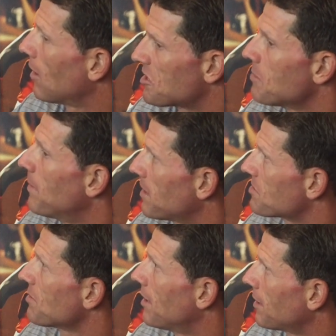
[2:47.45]
That's the
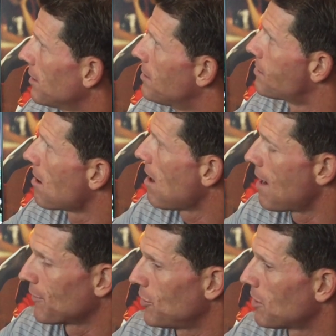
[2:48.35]
biggest thing.
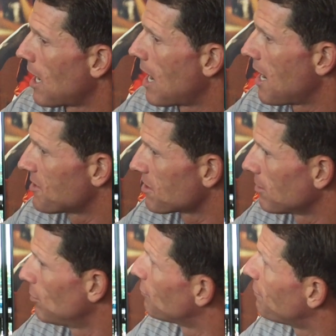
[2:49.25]
Having good eyes,
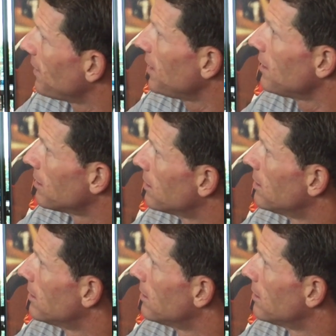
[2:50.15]
good feet.